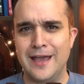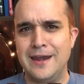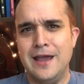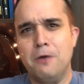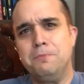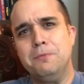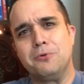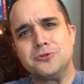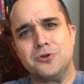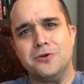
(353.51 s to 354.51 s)
and now people
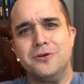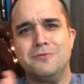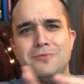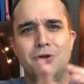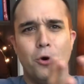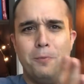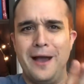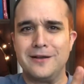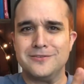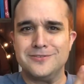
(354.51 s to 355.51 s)
are starting to go back